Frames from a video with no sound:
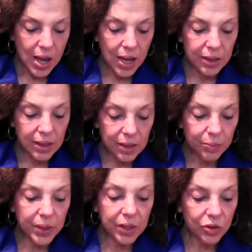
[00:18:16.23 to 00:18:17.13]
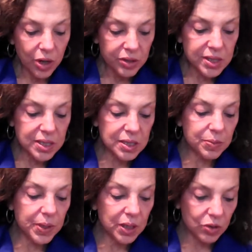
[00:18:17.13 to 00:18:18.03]
think being an artist is
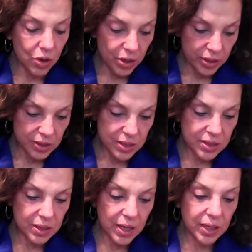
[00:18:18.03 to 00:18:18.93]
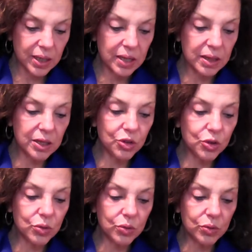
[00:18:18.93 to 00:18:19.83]
being an artist, and I think
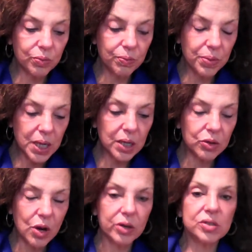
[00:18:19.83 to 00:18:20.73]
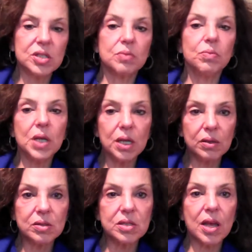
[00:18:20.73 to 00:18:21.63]
being an artist
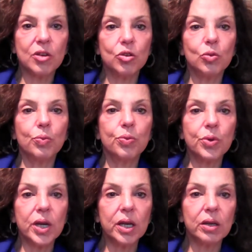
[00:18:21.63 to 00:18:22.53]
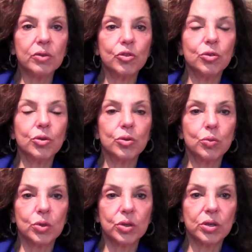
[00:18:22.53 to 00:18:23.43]
means that you bring to your
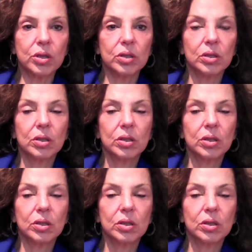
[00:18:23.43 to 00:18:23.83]
work